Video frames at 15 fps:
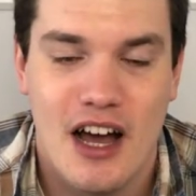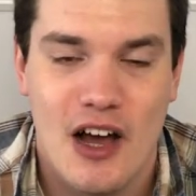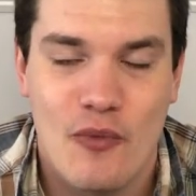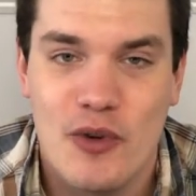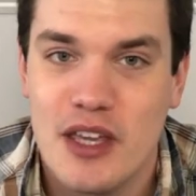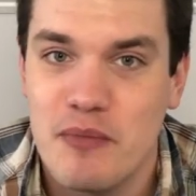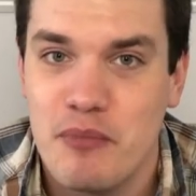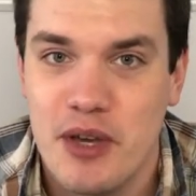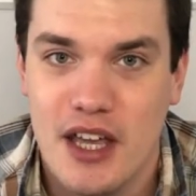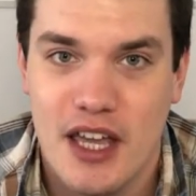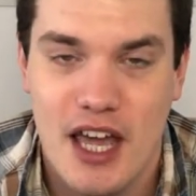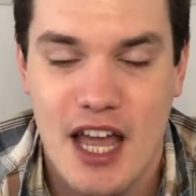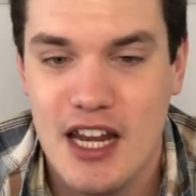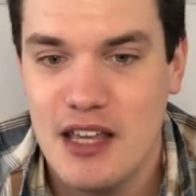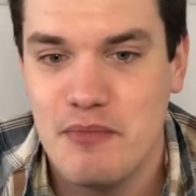We can pick
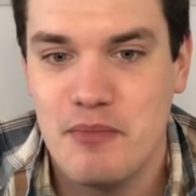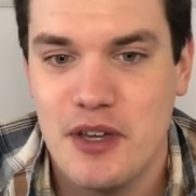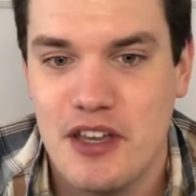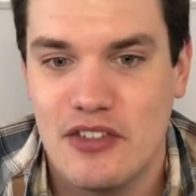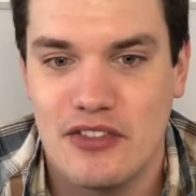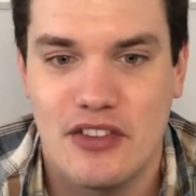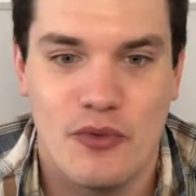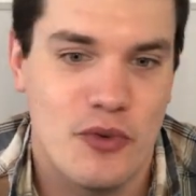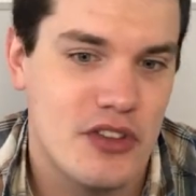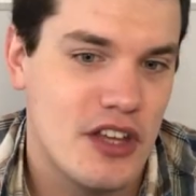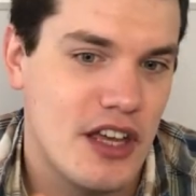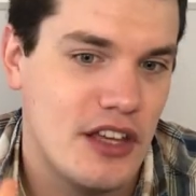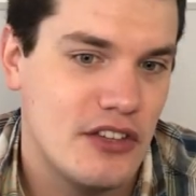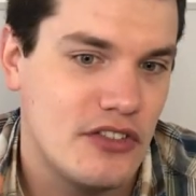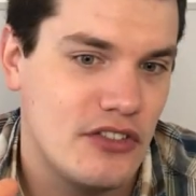any beast with
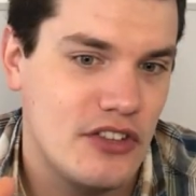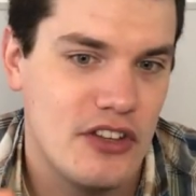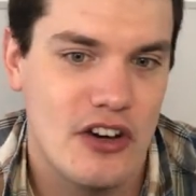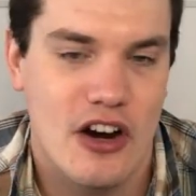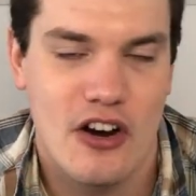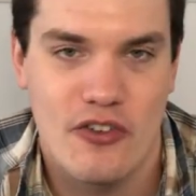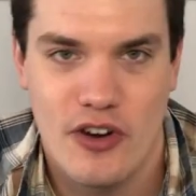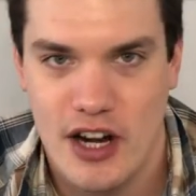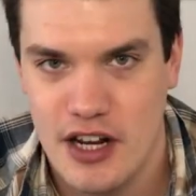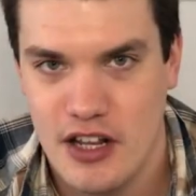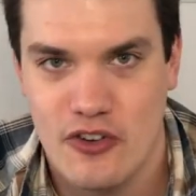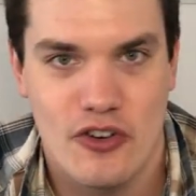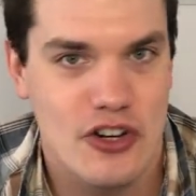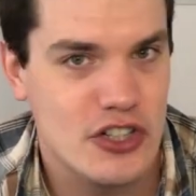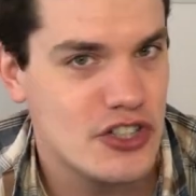a CR
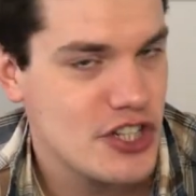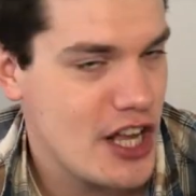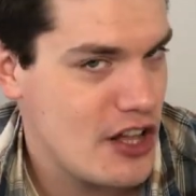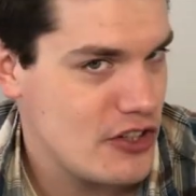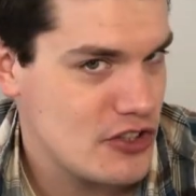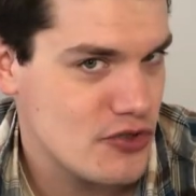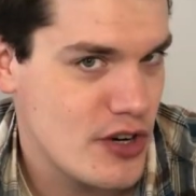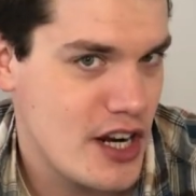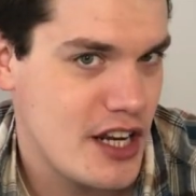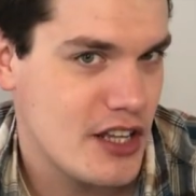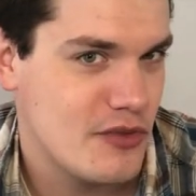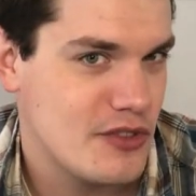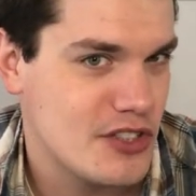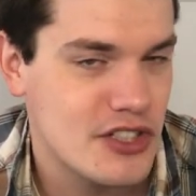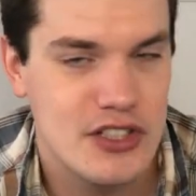rating or a challenge
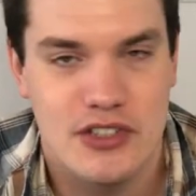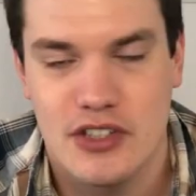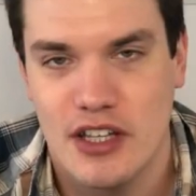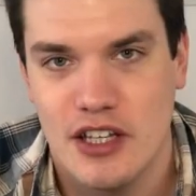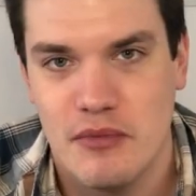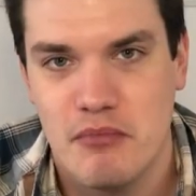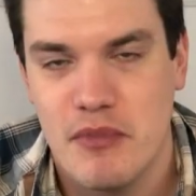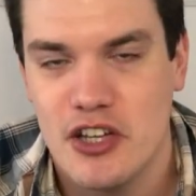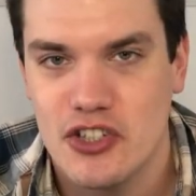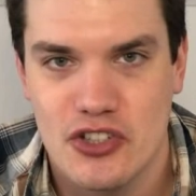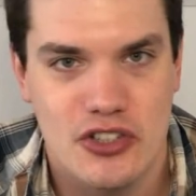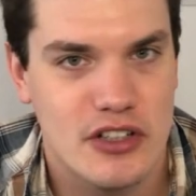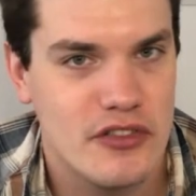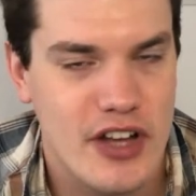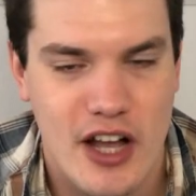rating, which is a
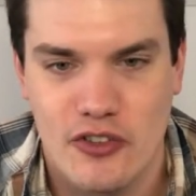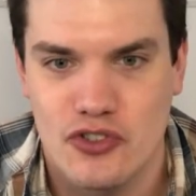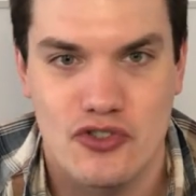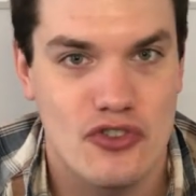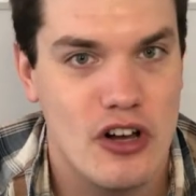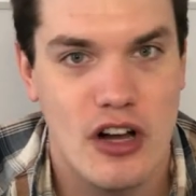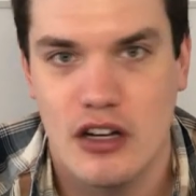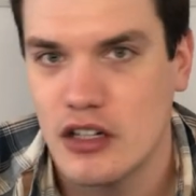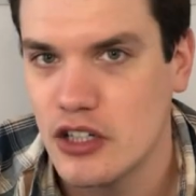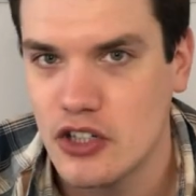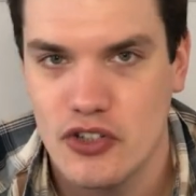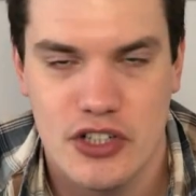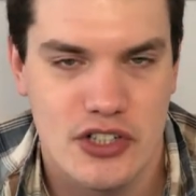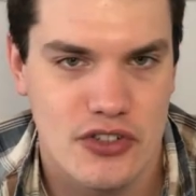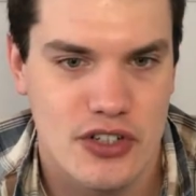measure of how strong a
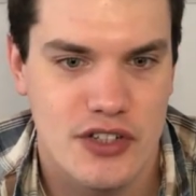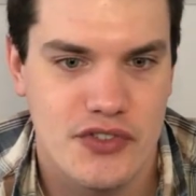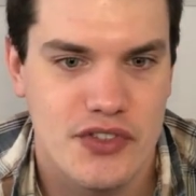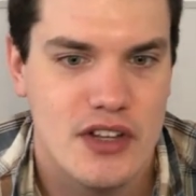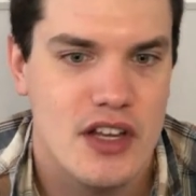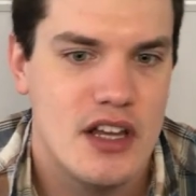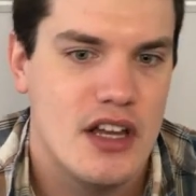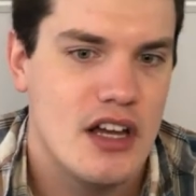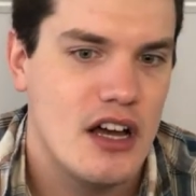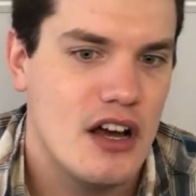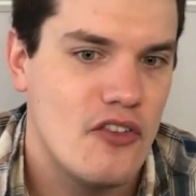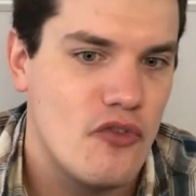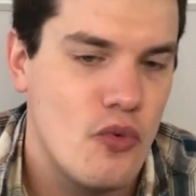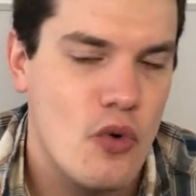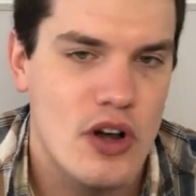creature is,
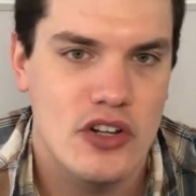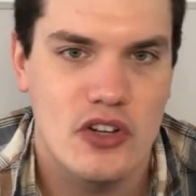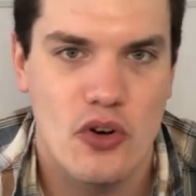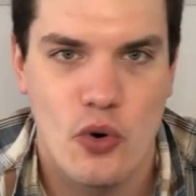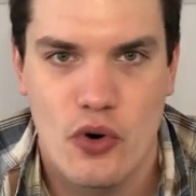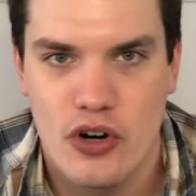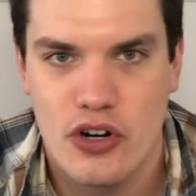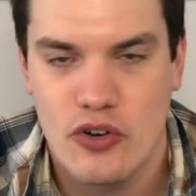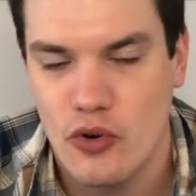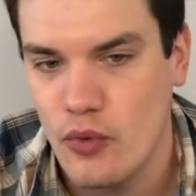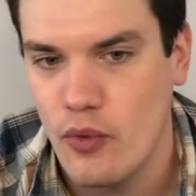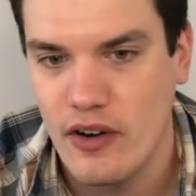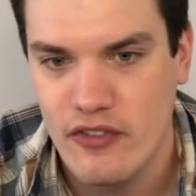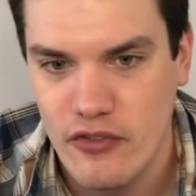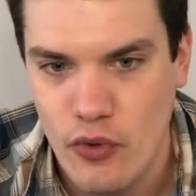of 1/4 or
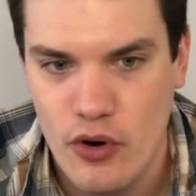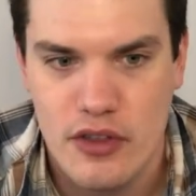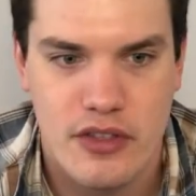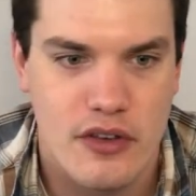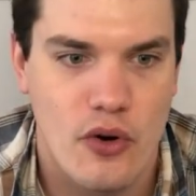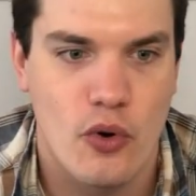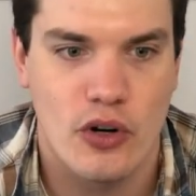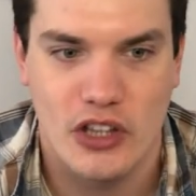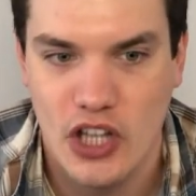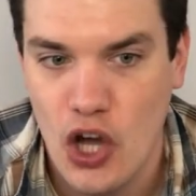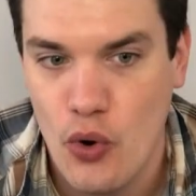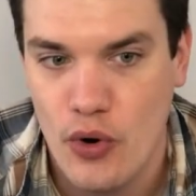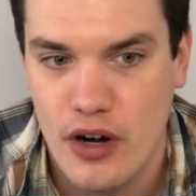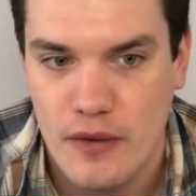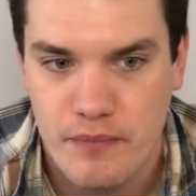1/4 or
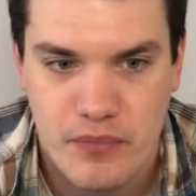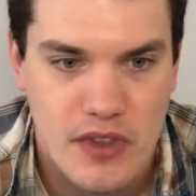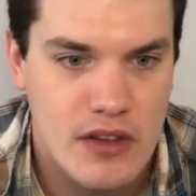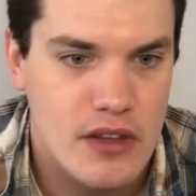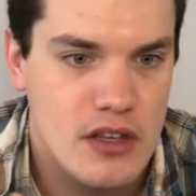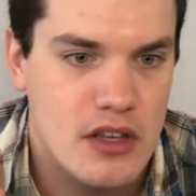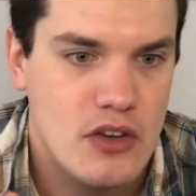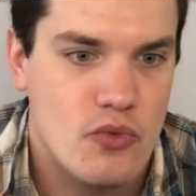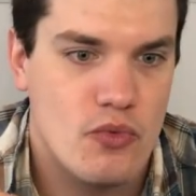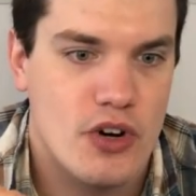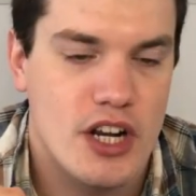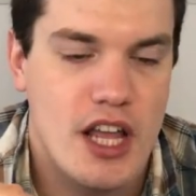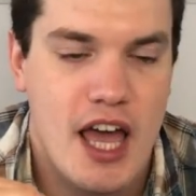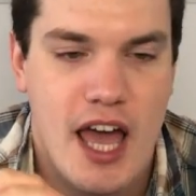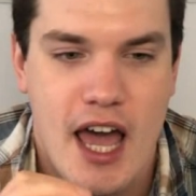lower. We're
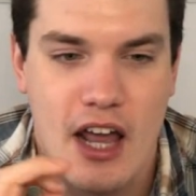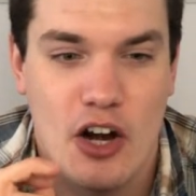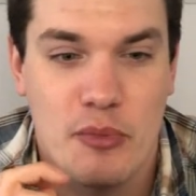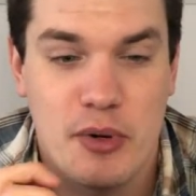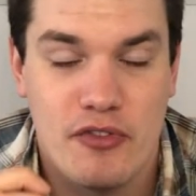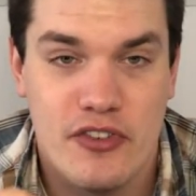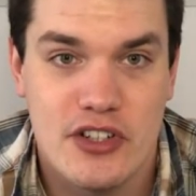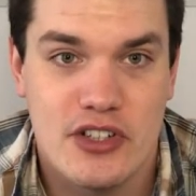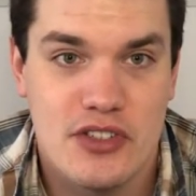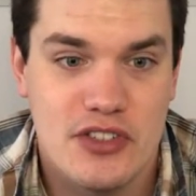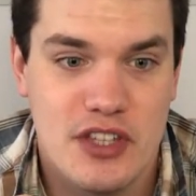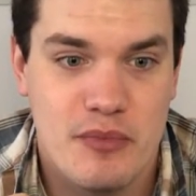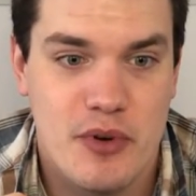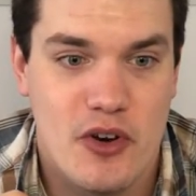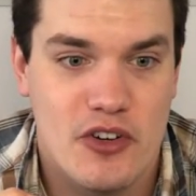going to add our
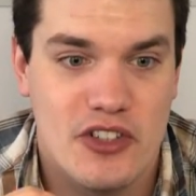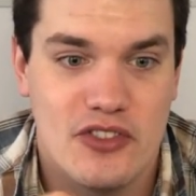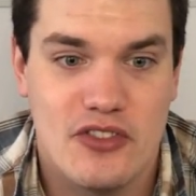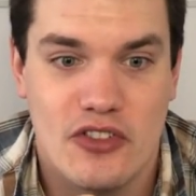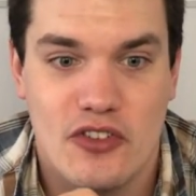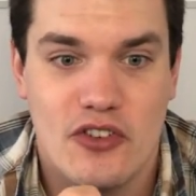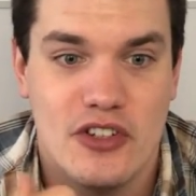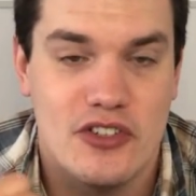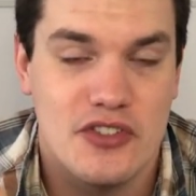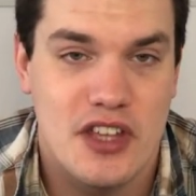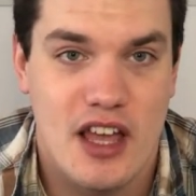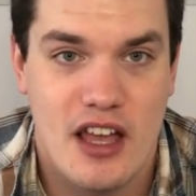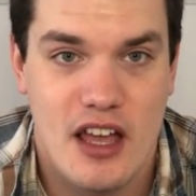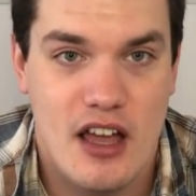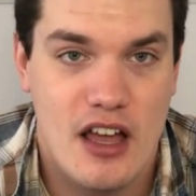proficiency bonus to the creature's
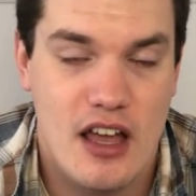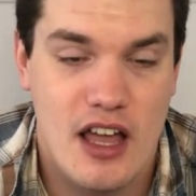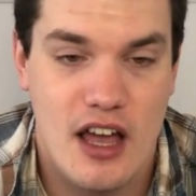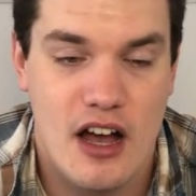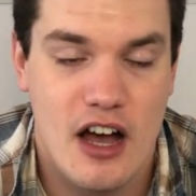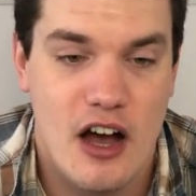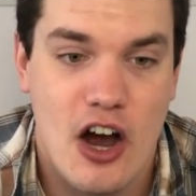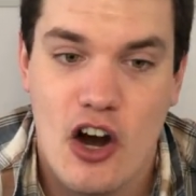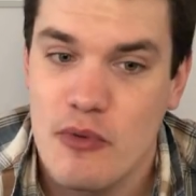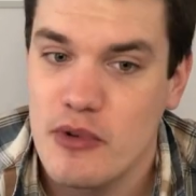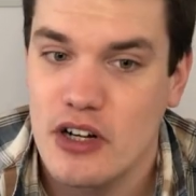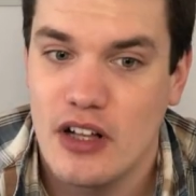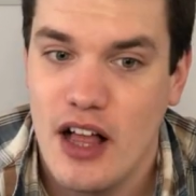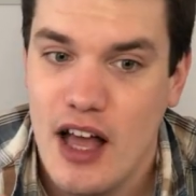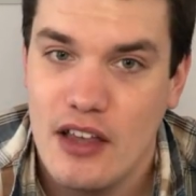armor
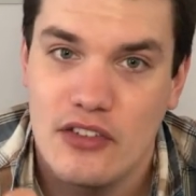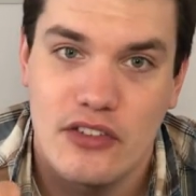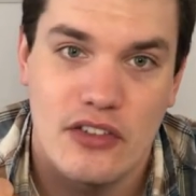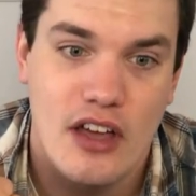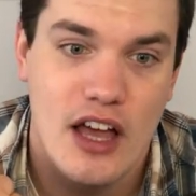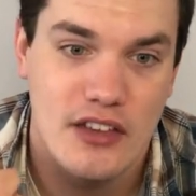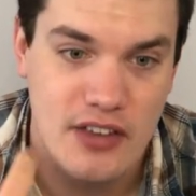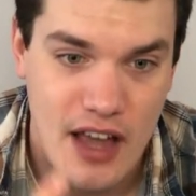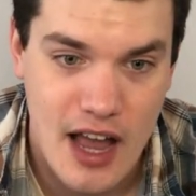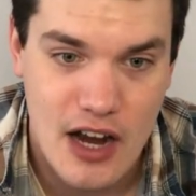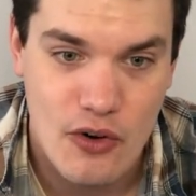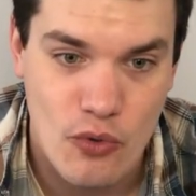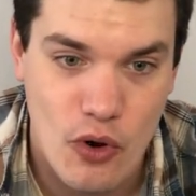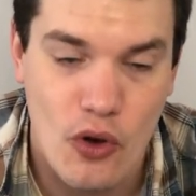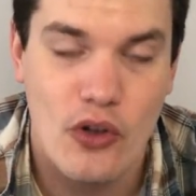class,
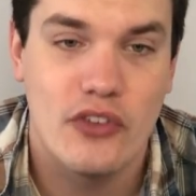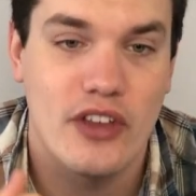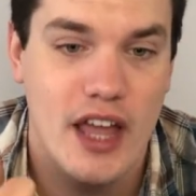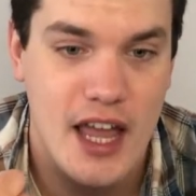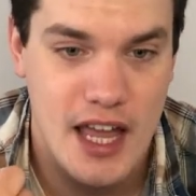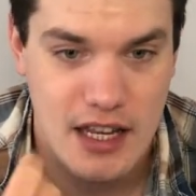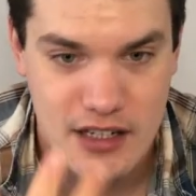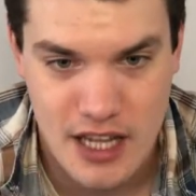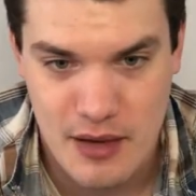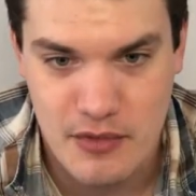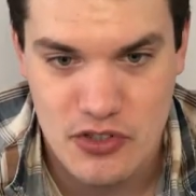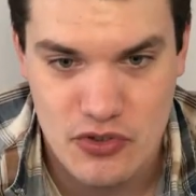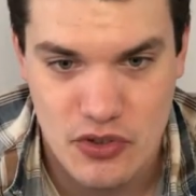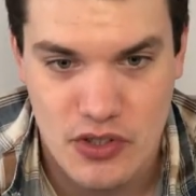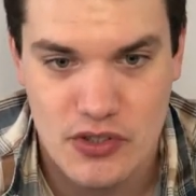attack rolls, and
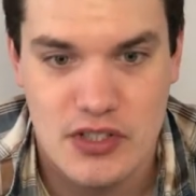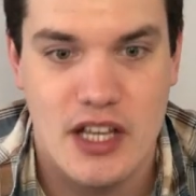damage rolls,